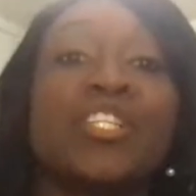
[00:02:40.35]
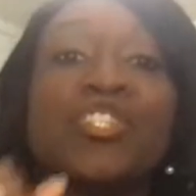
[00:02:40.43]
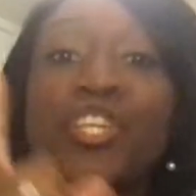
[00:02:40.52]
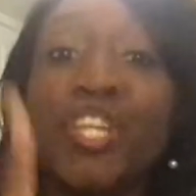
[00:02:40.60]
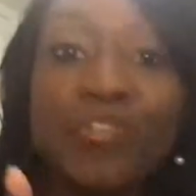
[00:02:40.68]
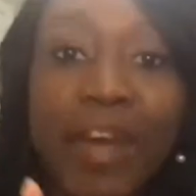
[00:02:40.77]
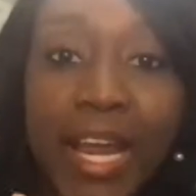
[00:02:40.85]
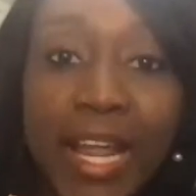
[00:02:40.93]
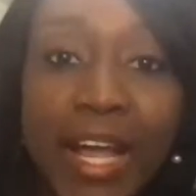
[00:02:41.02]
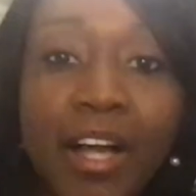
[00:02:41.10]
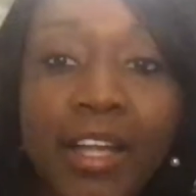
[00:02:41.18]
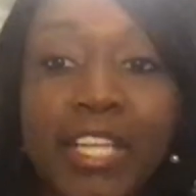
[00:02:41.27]

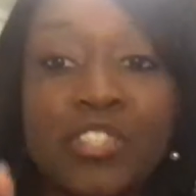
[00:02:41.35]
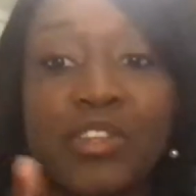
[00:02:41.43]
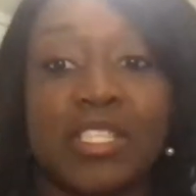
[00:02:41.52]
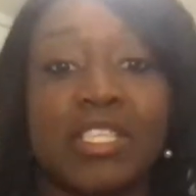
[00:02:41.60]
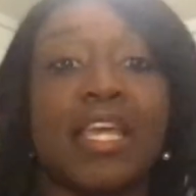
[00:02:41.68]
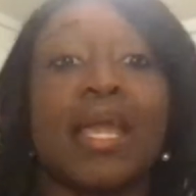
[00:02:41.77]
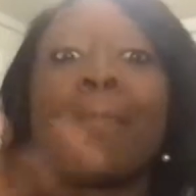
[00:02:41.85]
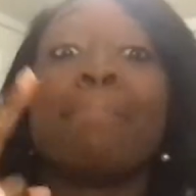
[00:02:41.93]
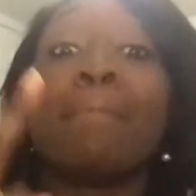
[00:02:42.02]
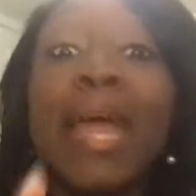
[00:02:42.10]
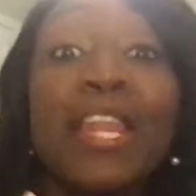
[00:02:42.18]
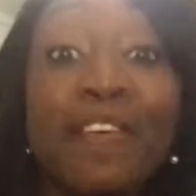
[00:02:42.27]
generating electricity,
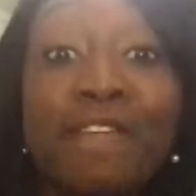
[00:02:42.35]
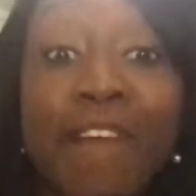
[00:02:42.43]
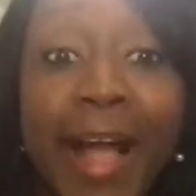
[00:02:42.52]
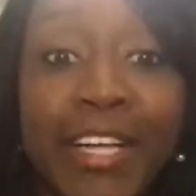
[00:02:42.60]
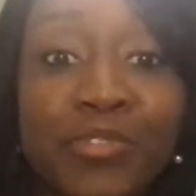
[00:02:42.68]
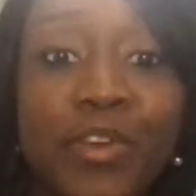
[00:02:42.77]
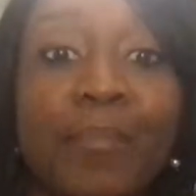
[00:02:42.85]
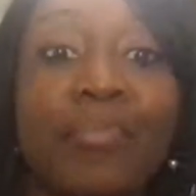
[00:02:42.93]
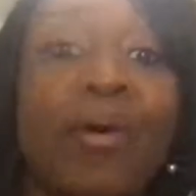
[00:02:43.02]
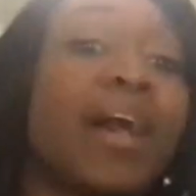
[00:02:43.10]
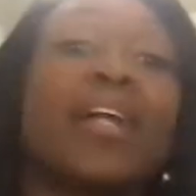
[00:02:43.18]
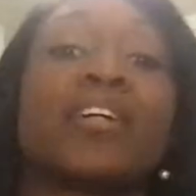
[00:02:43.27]
manufacturing
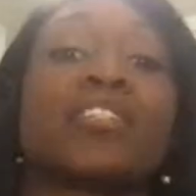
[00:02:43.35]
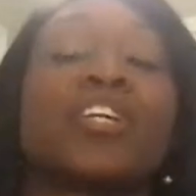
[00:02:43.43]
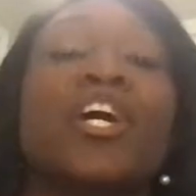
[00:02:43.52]
products,